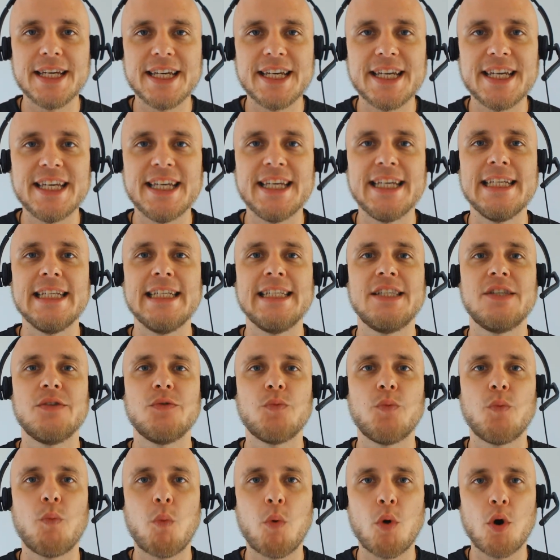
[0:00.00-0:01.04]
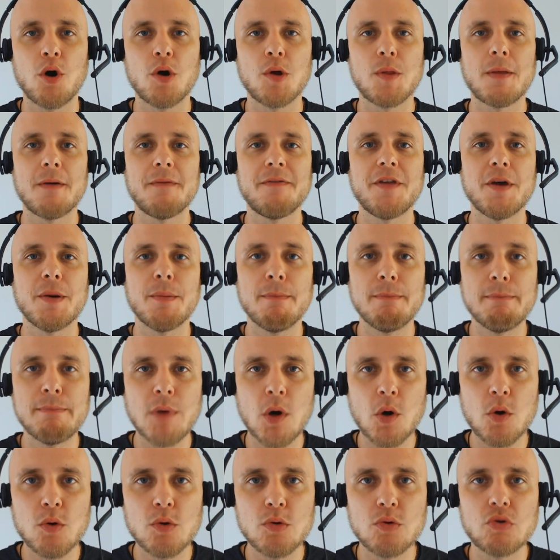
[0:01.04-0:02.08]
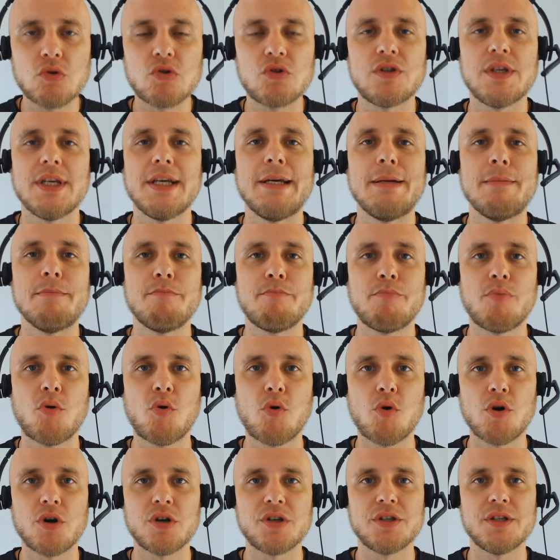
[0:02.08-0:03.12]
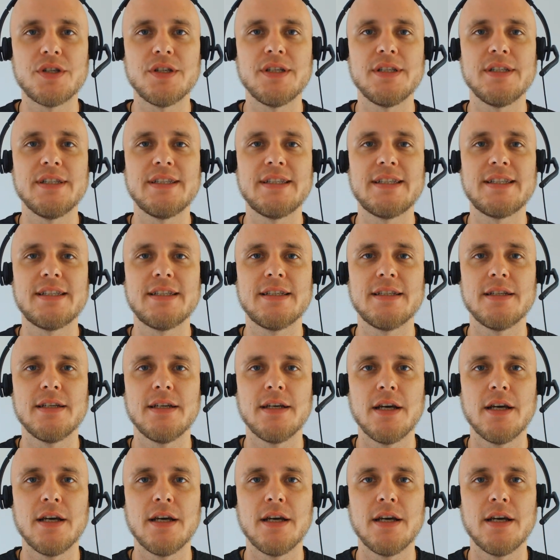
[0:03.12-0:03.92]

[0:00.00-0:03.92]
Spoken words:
is one of the most important